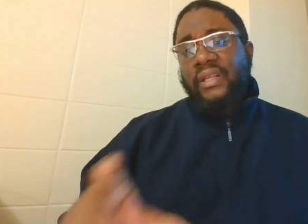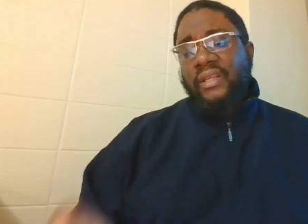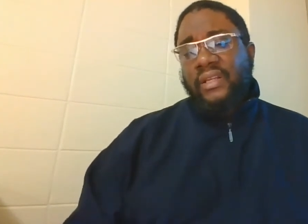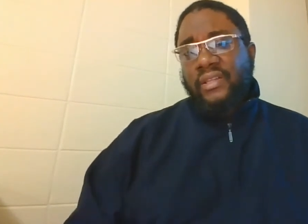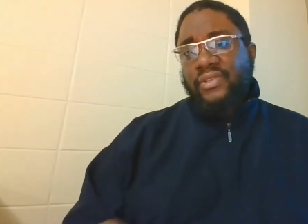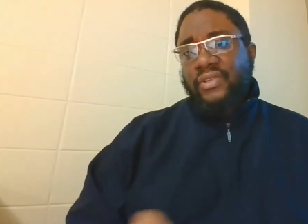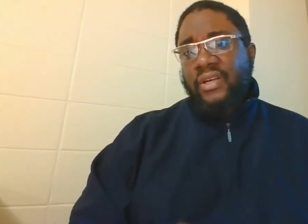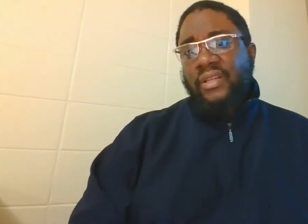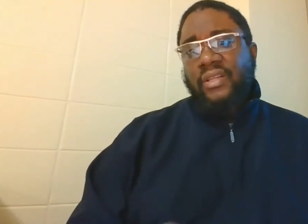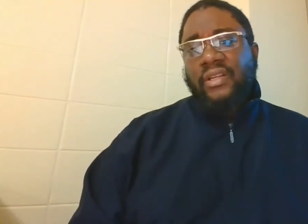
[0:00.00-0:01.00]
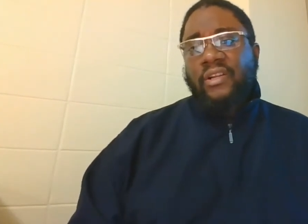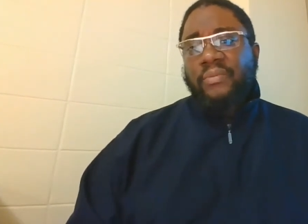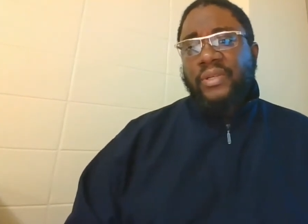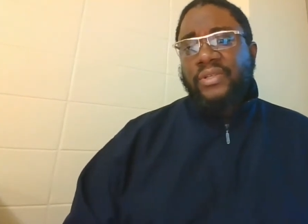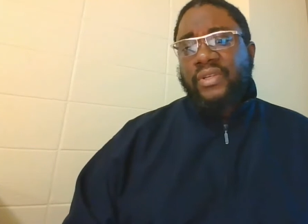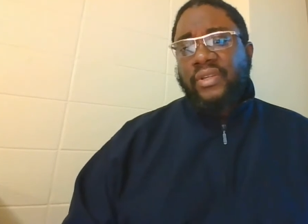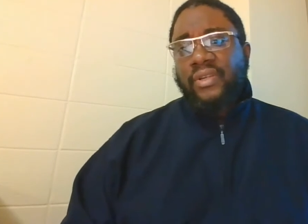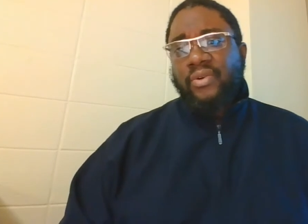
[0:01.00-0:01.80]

another scholar that I'll mention here,